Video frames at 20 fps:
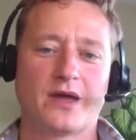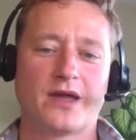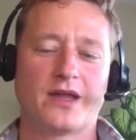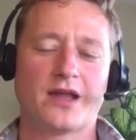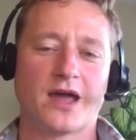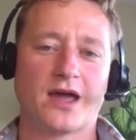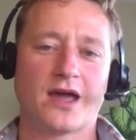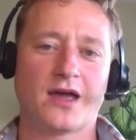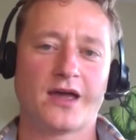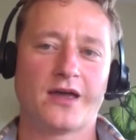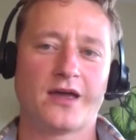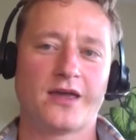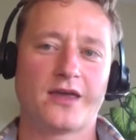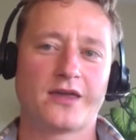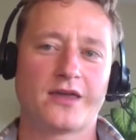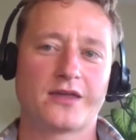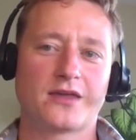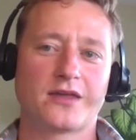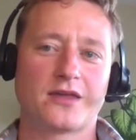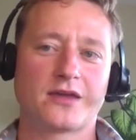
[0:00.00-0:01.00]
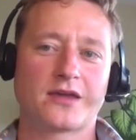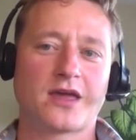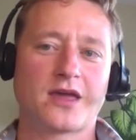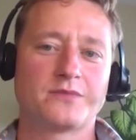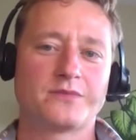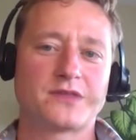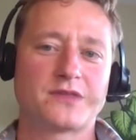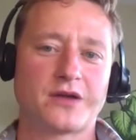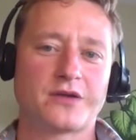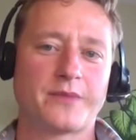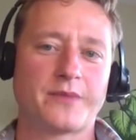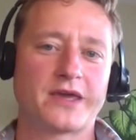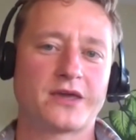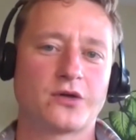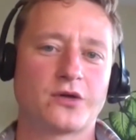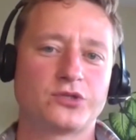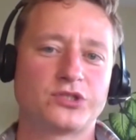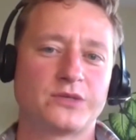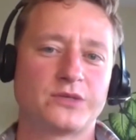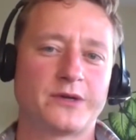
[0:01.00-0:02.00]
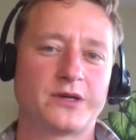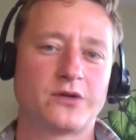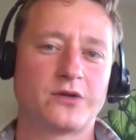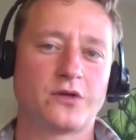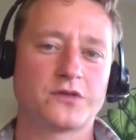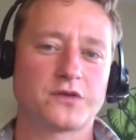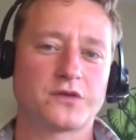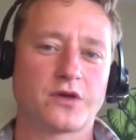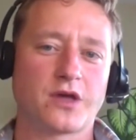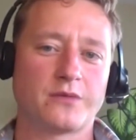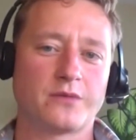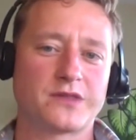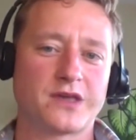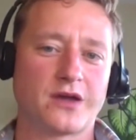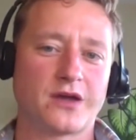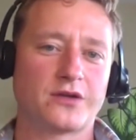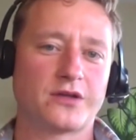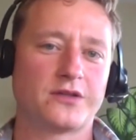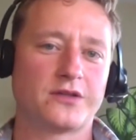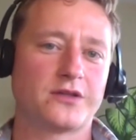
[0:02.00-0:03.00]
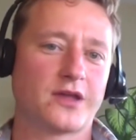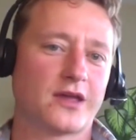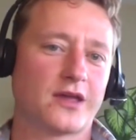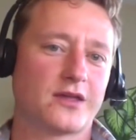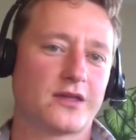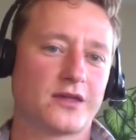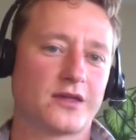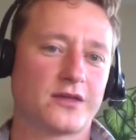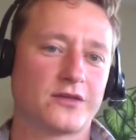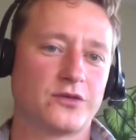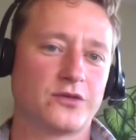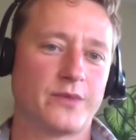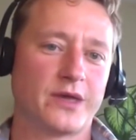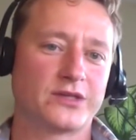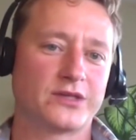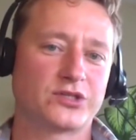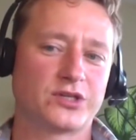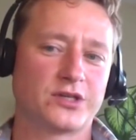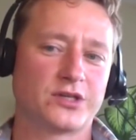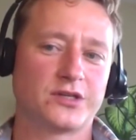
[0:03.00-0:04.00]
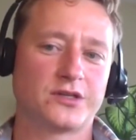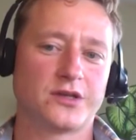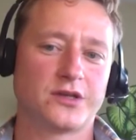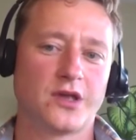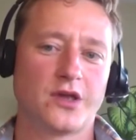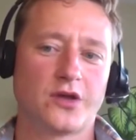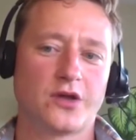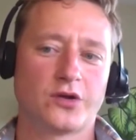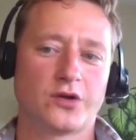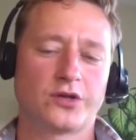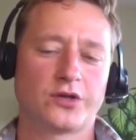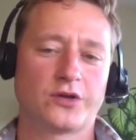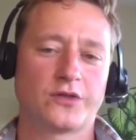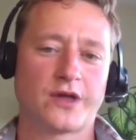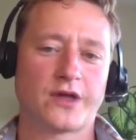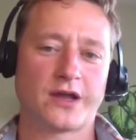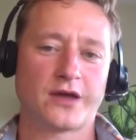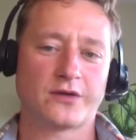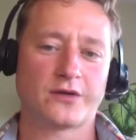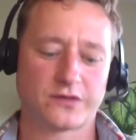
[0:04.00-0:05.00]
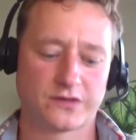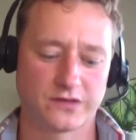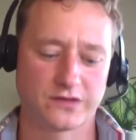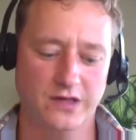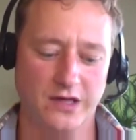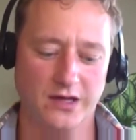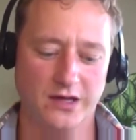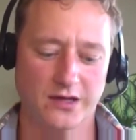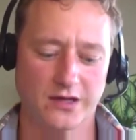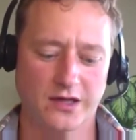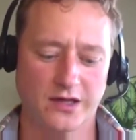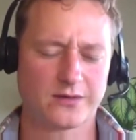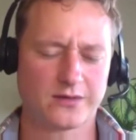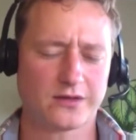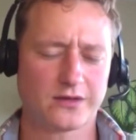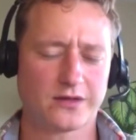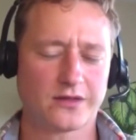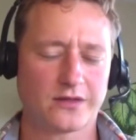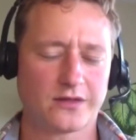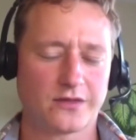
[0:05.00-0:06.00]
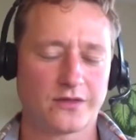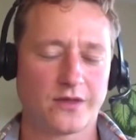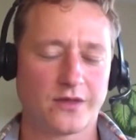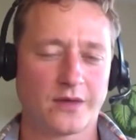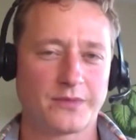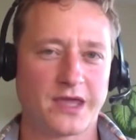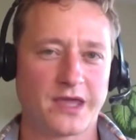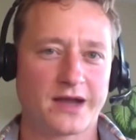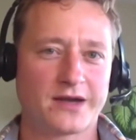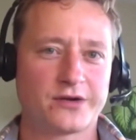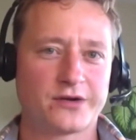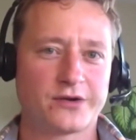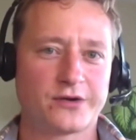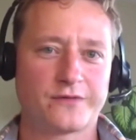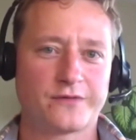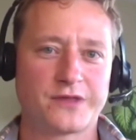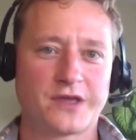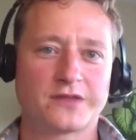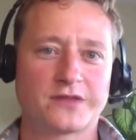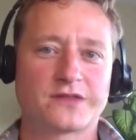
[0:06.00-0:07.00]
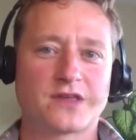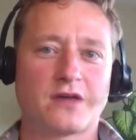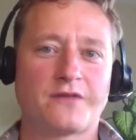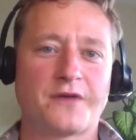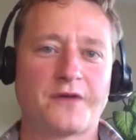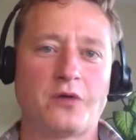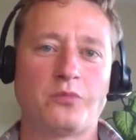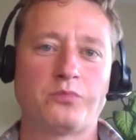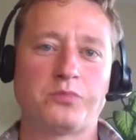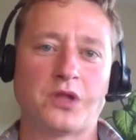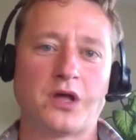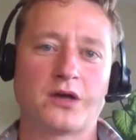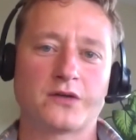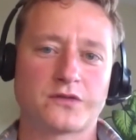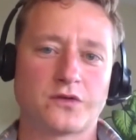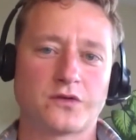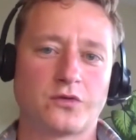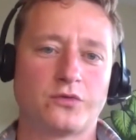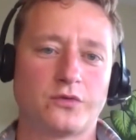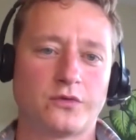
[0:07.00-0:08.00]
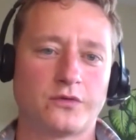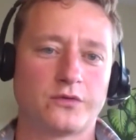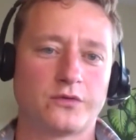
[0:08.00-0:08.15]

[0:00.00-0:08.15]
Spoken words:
But it comes out in my coaching, but it also comes out, and you mentioned earlier that I'm the editor of the Unself Help blog. So,